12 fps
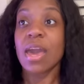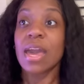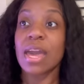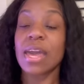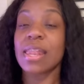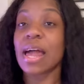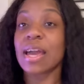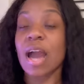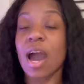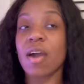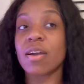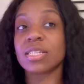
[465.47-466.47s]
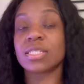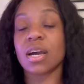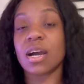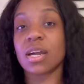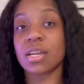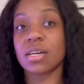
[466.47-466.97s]
and like all his
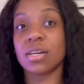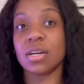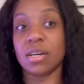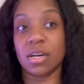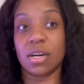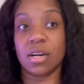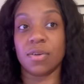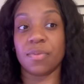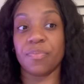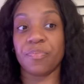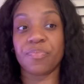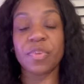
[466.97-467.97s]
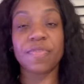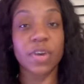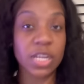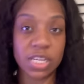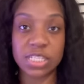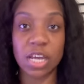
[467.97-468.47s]
other uh
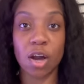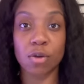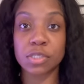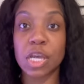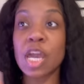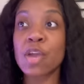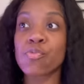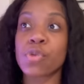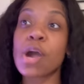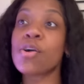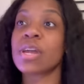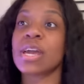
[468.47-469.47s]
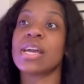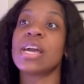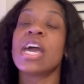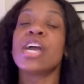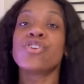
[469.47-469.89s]
funny songs. He wrote it.